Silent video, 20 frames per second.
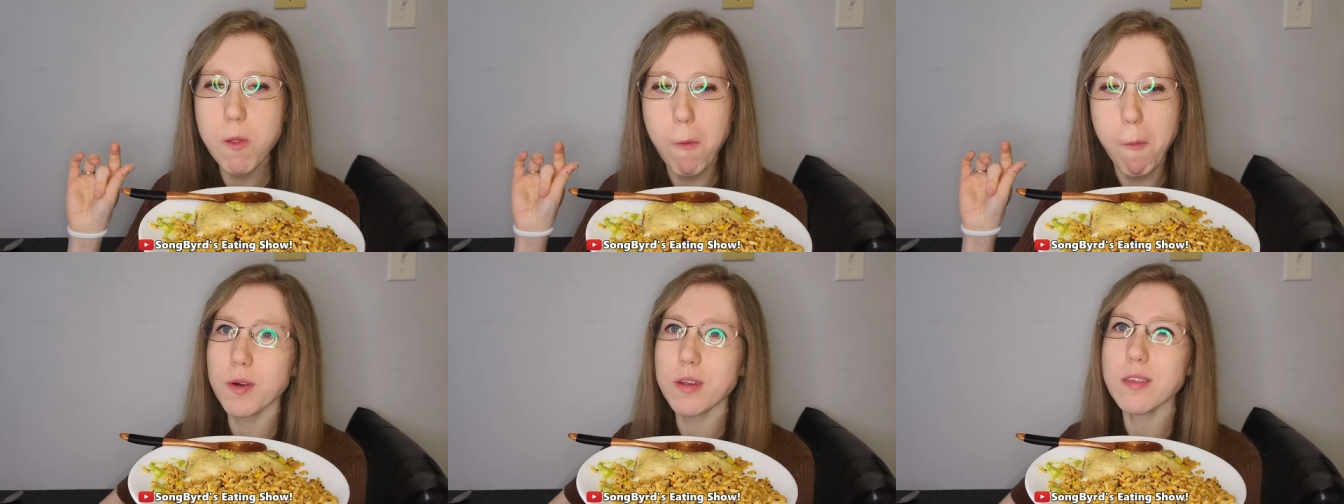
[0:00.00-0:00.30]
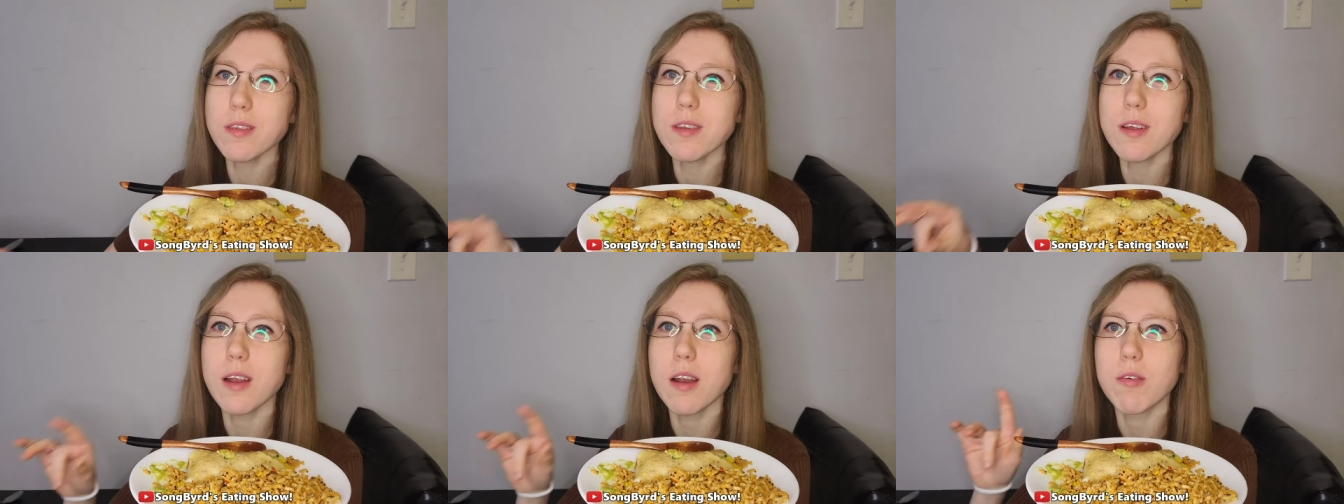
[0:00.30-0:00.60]
One
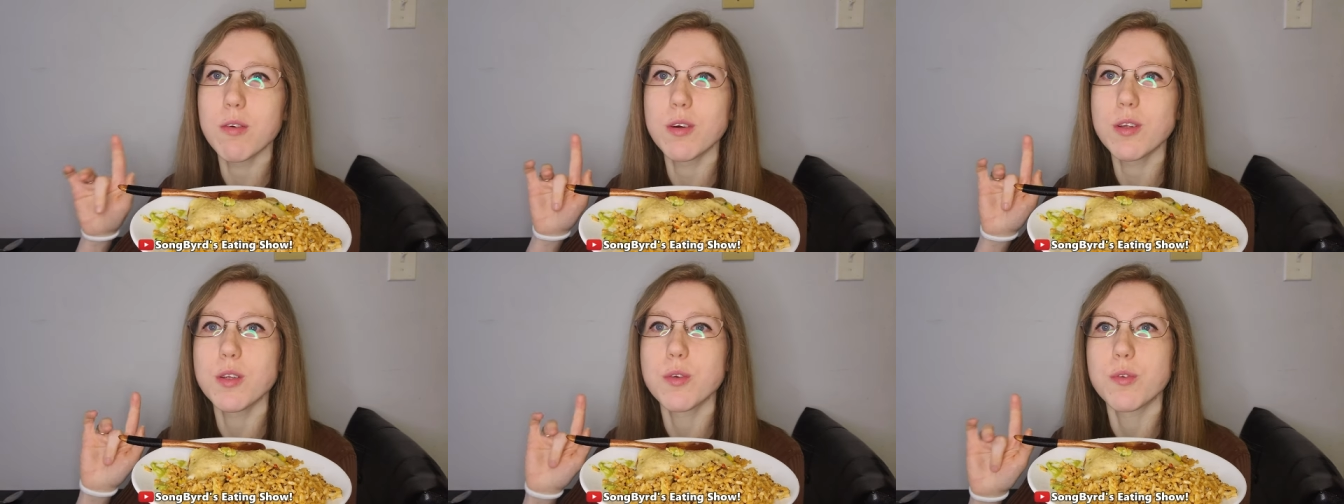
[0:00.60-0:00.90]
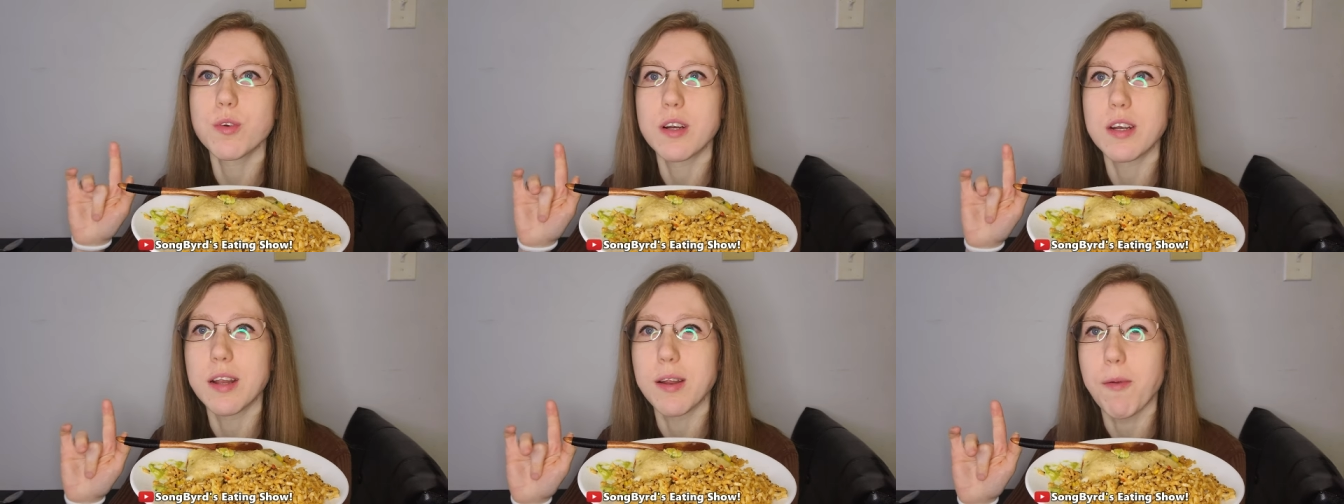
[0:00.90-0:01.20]
thing I was
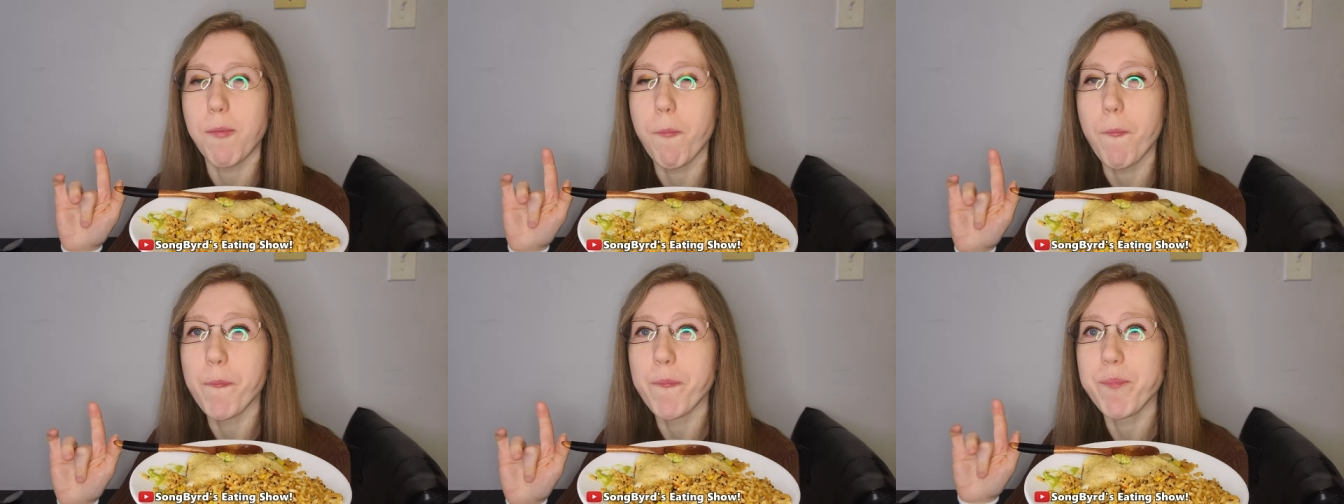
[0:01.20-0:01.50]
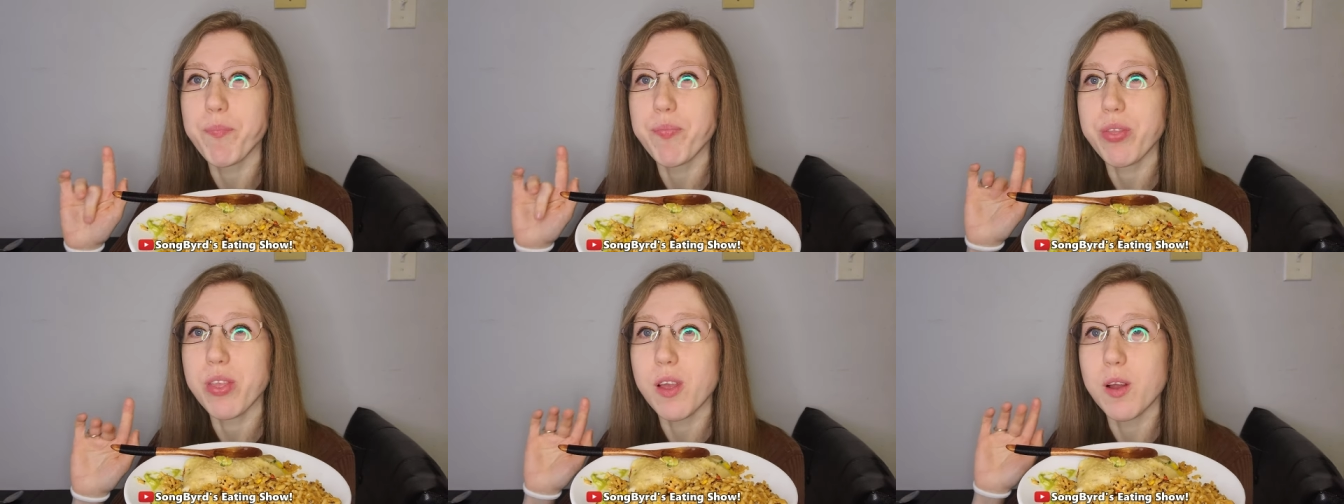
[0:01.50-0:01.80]
reading
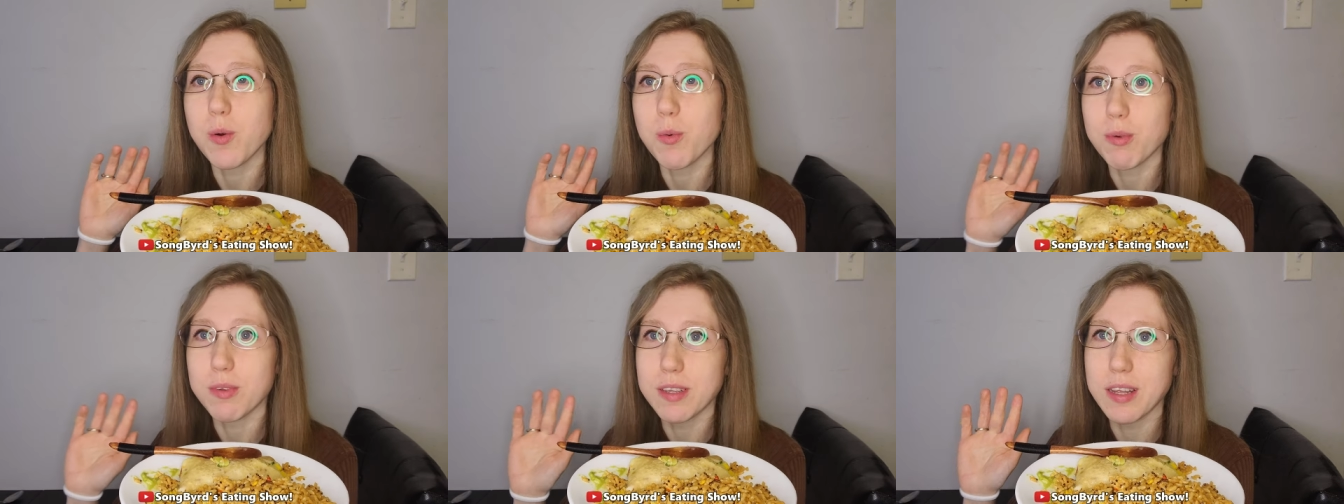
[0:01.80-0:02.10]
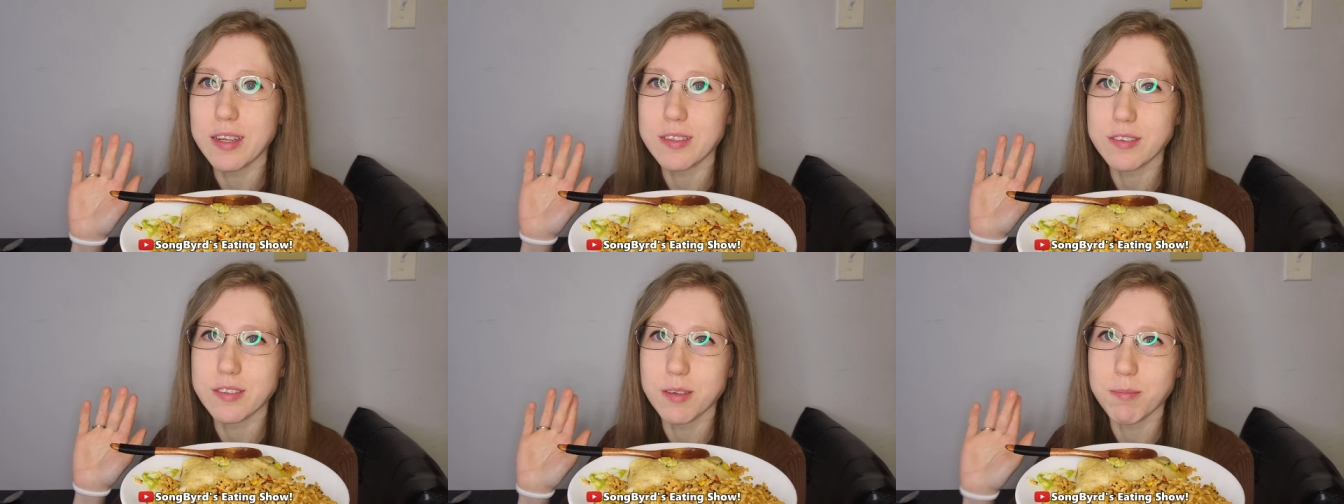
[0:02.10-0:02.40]
was
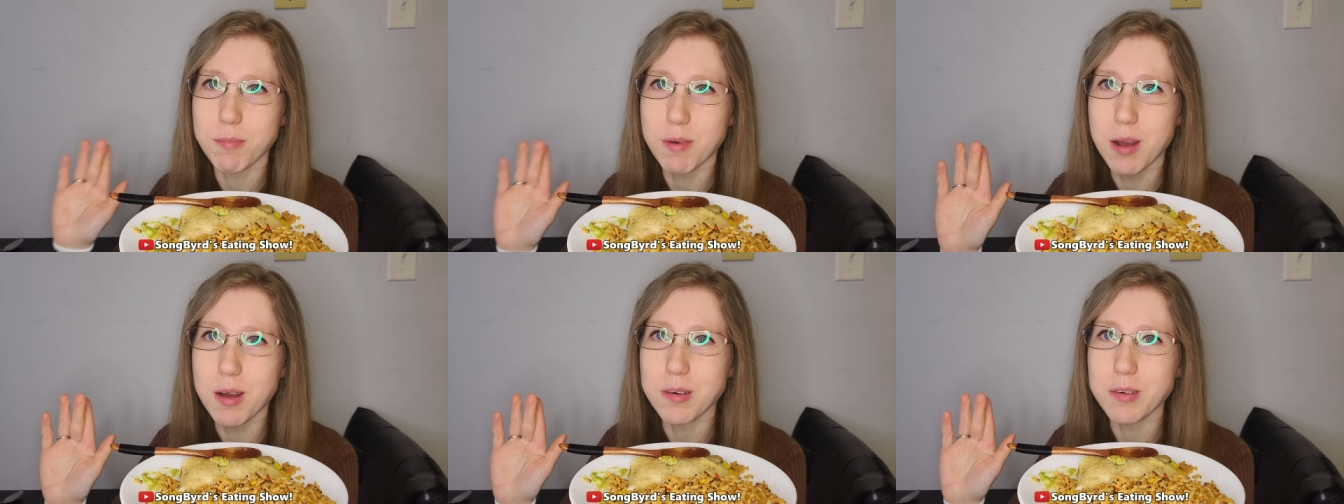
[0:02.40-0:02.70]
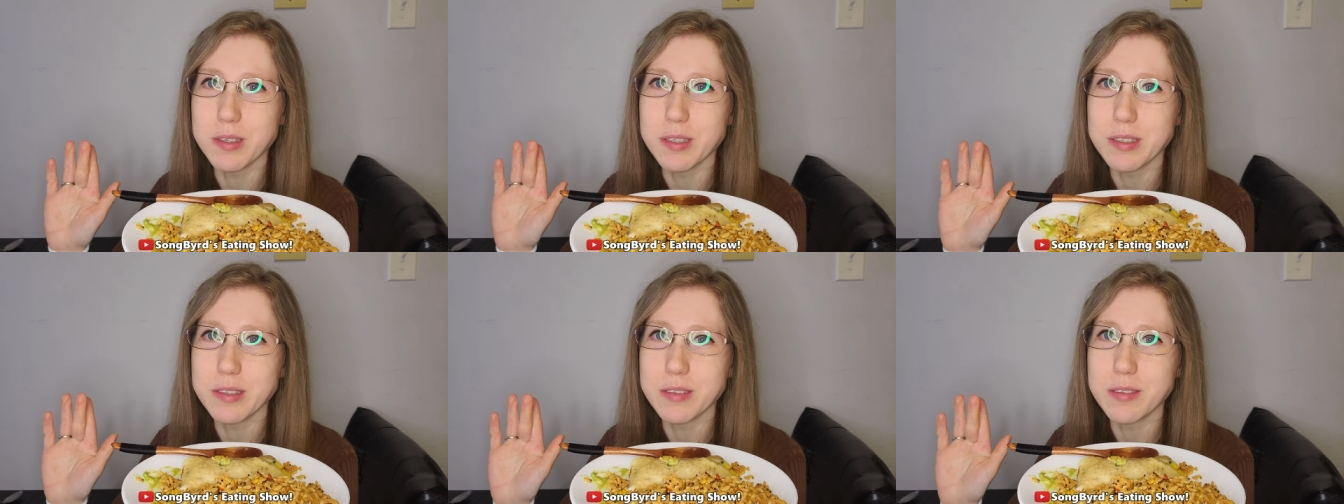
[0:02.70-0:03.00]
that
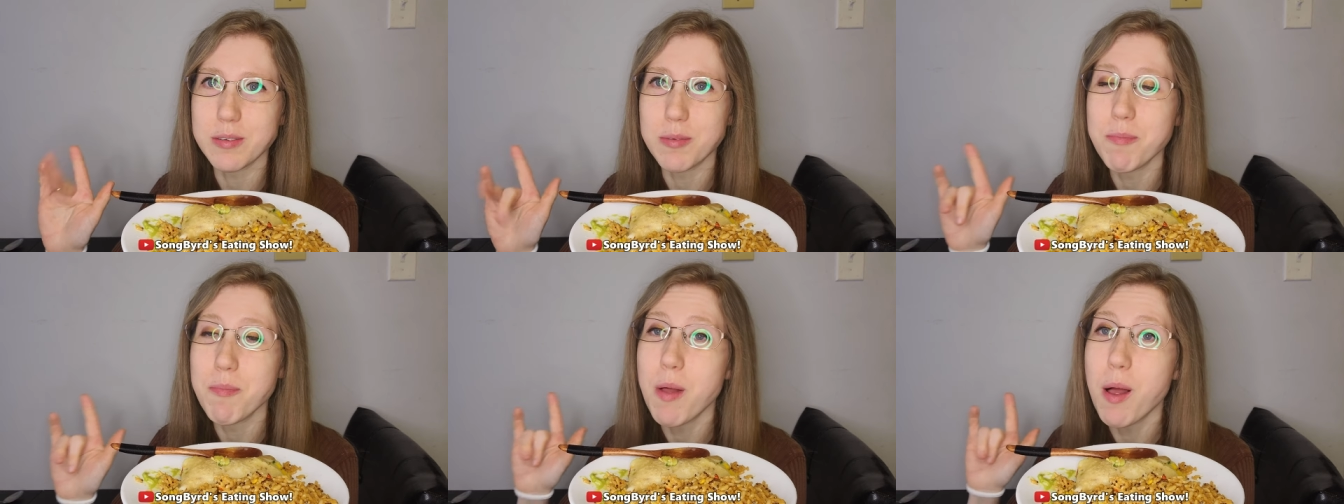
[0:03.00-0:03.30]
tamales